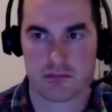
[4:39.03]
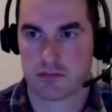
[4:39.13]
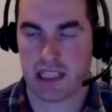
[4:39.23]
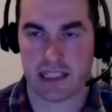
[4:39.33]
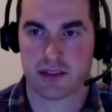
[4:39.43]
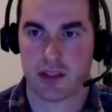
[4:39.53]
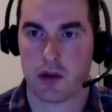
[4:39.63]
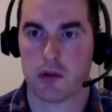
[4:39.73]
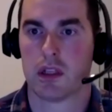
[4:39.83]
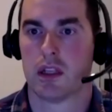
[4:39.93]
says
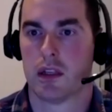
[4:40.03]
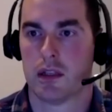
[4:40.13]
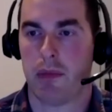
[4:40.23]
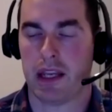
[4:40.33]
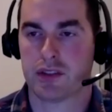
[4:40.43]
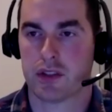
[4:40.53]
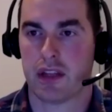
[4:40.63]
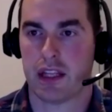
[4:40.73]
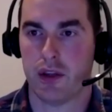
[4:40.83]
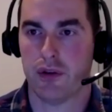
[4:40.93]
so make sure
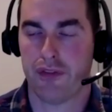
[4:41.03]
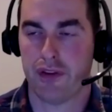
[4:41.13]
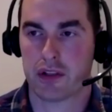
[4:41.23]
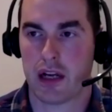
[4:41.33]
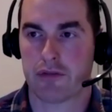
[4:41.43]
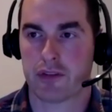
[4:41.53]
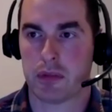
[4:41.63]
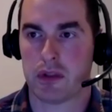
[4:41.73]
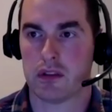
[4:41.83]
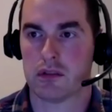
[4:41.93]
that you feel
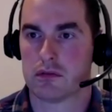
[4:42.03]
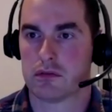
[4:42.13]
comfortable